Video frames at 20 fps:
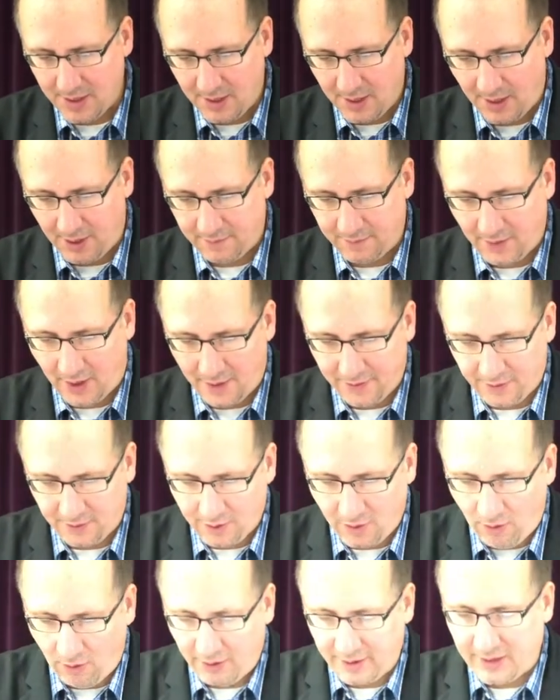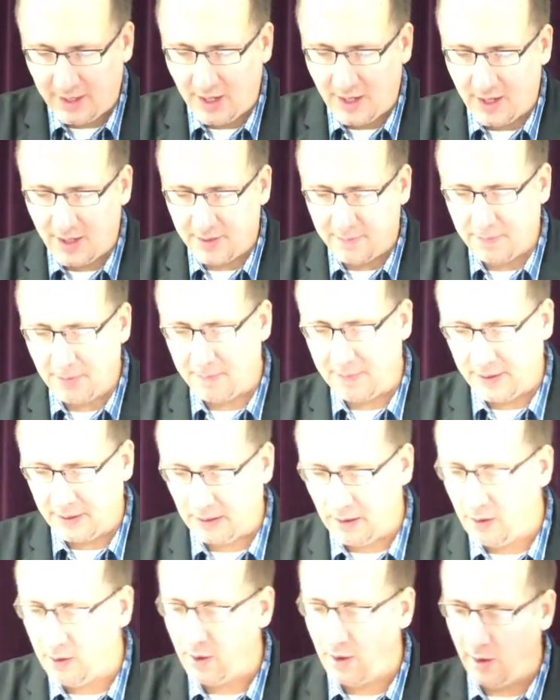Our Father and Holy God, prepare
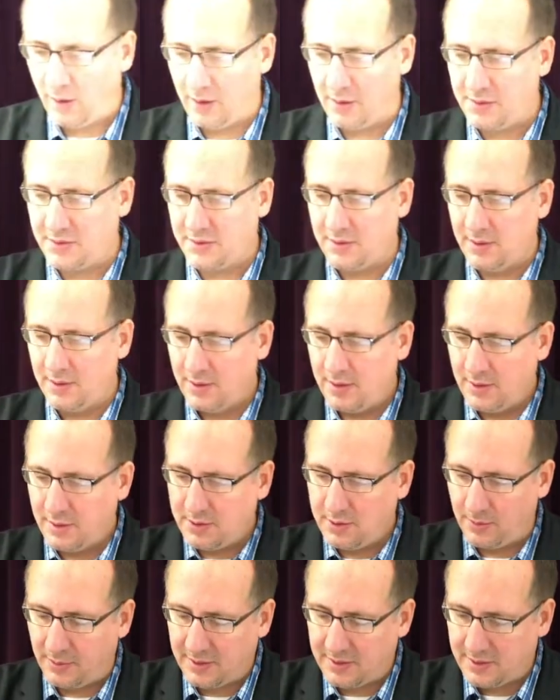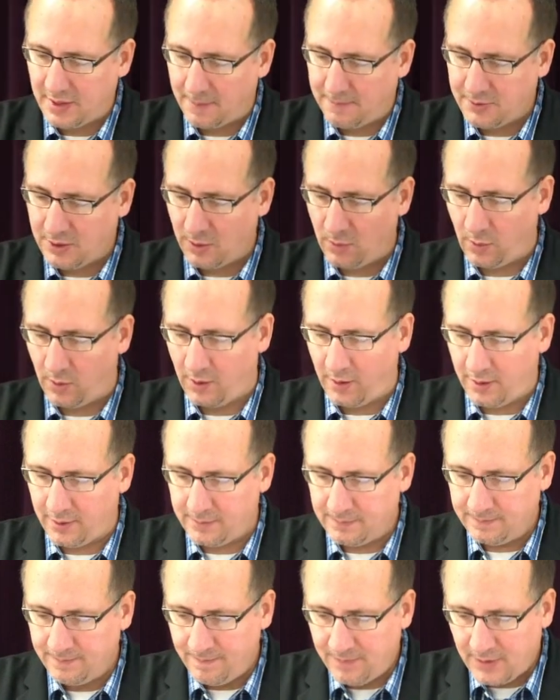our hearts to accept your word.
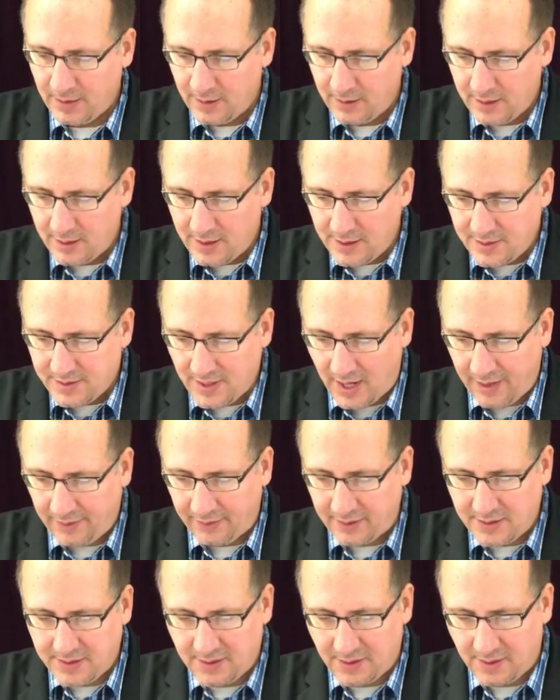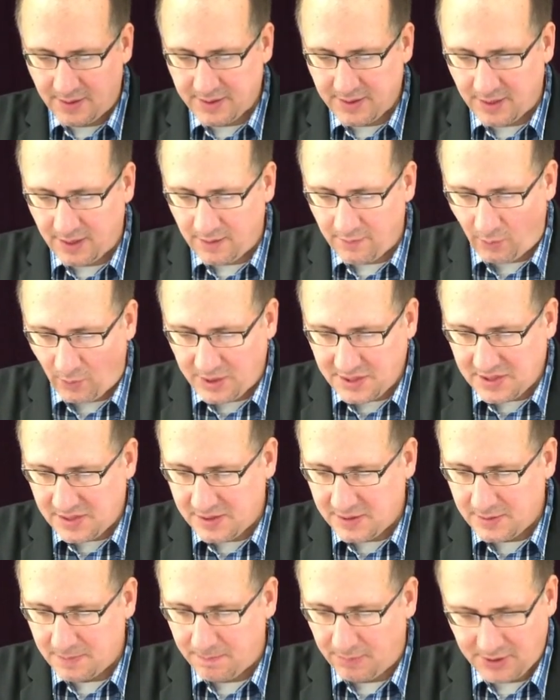Silence in us any
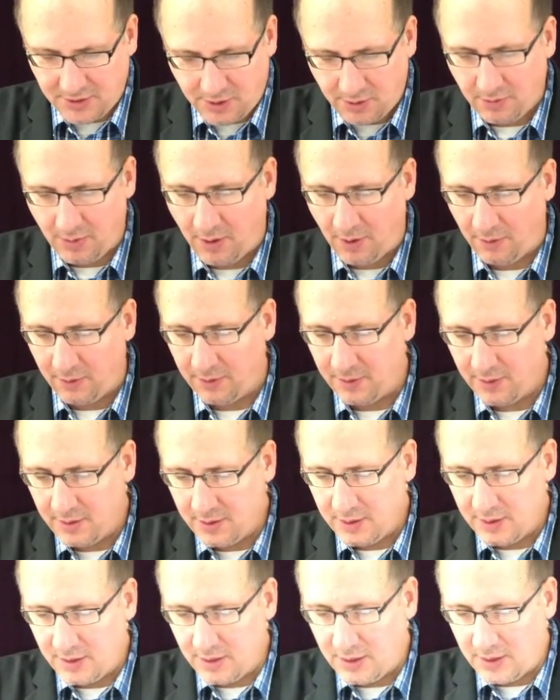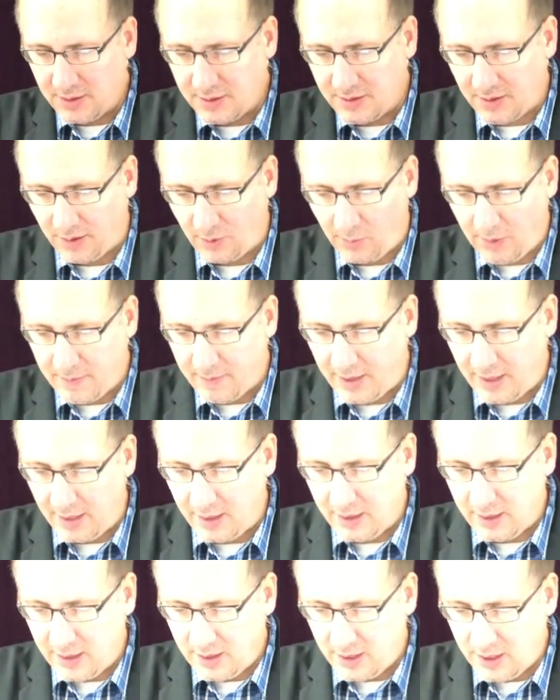voices but your own, so that we might
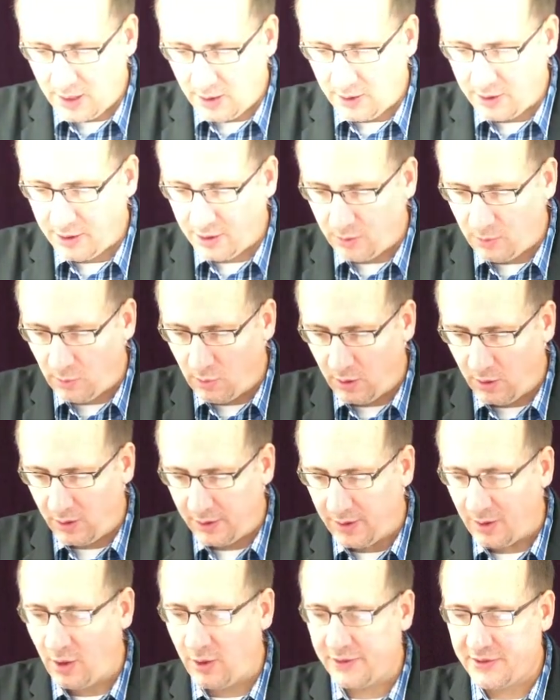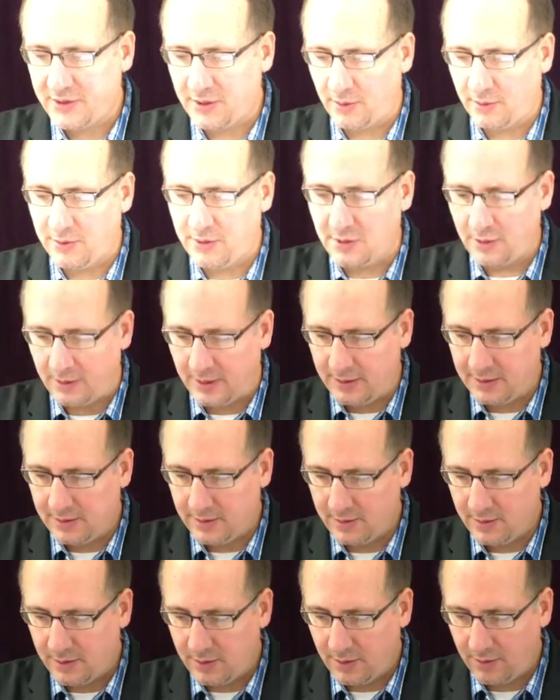hear your word and also do it.
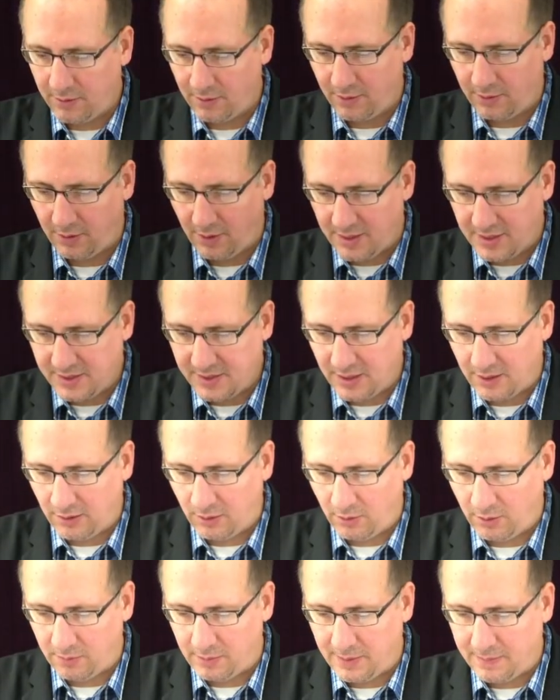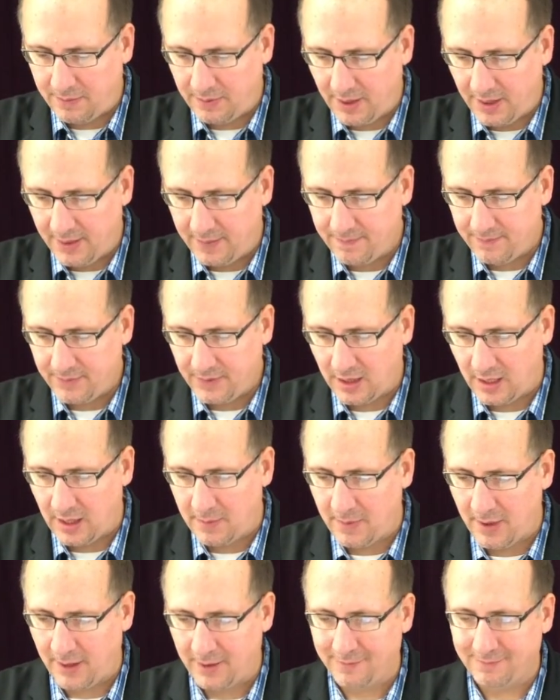Through Christ our Lord we pray, and
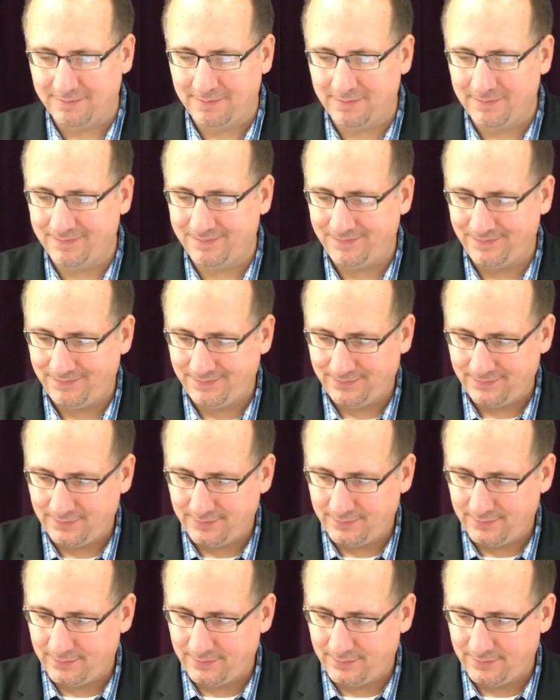amen. Amen.